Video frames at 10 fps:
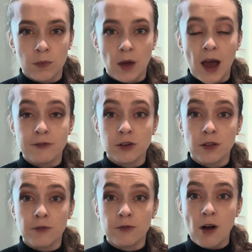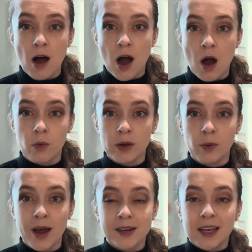After the fa, we
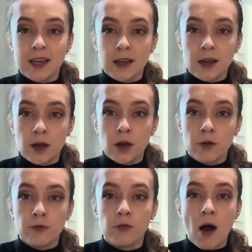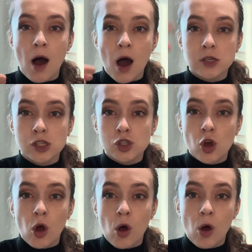went here, fa,
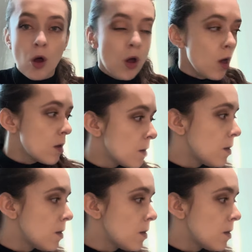sol.